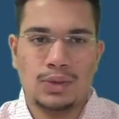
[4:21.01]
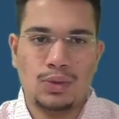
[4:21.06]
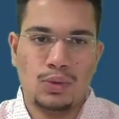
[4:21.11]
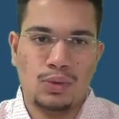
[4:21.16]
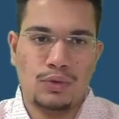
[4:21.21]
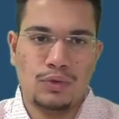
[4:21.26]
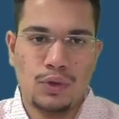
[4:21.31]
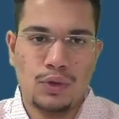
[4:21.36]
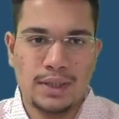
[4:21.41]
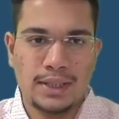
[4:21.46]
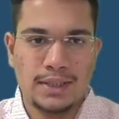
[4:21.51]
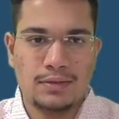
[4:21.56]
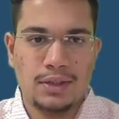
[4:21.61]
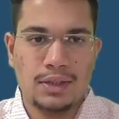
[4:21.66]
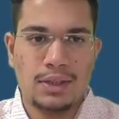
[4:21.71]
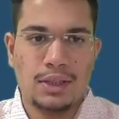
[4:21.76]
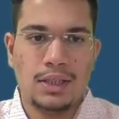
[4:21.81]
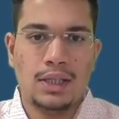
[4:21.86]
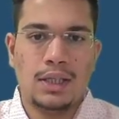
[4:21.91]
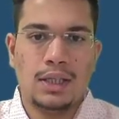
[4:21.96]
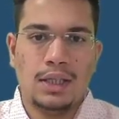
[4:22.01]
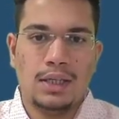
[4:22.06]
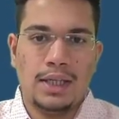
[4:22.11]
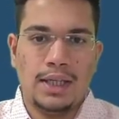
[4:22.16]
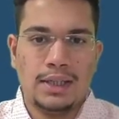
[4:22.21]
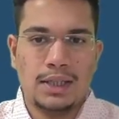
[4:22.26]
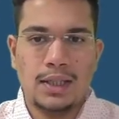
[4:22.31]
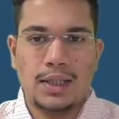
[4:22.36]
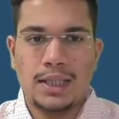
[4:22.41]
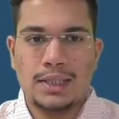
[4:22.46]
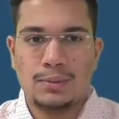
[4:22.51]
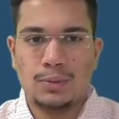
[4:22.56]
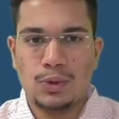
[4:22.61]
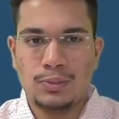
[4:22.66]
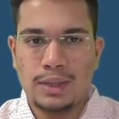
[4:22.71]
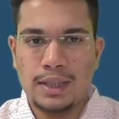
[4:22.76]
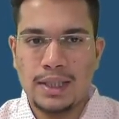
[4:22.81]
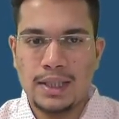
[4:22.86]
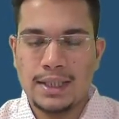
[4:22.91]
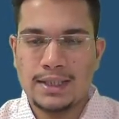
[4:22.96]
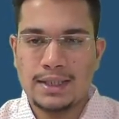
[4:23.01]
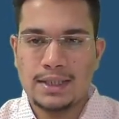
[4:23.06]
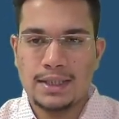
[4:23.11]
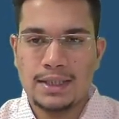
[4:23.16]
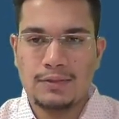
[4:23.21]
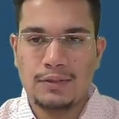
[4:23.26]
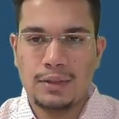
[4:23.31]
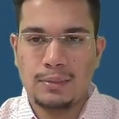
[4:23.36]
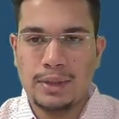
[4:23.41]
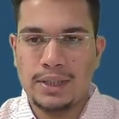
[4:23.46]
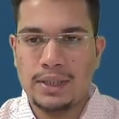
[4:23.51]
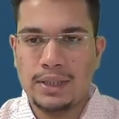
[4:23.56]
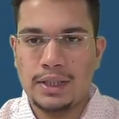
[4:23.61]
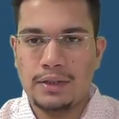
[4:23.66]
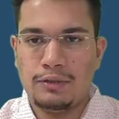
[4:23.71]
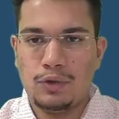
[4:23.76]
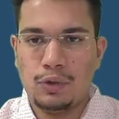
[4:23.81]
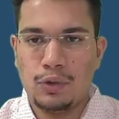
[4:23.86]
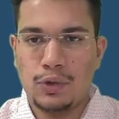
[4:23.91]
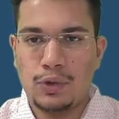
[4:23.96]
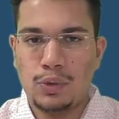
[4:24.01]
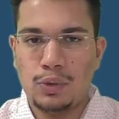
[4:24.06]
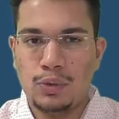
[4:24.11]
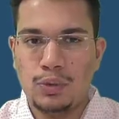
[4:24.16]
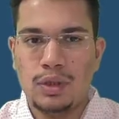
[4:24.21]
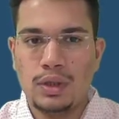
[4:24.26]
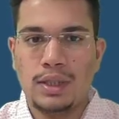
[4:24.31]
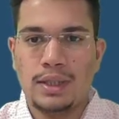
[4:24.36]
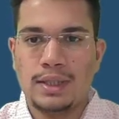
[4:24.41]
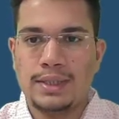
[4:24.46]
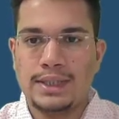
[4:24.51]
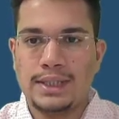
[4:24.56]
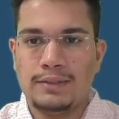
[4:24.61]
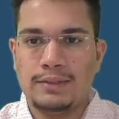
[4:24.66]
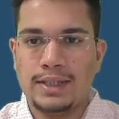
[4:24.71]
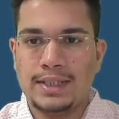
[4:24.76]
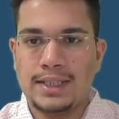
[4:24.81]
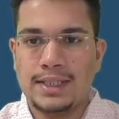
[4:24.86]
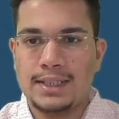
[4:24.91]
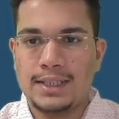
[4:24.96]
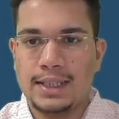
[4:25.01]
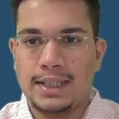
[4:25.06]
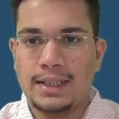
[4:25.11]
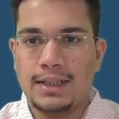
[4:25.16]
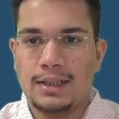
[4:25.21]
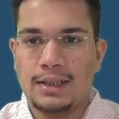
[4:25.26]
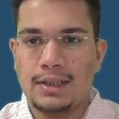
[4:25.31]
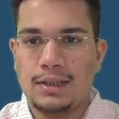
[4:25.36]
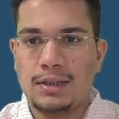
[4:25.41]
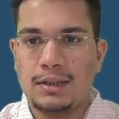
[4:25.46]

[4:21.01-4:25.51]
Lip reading: So for this one, in the transpose matrix, this will be 3, 4, 2, 7, 6, 8.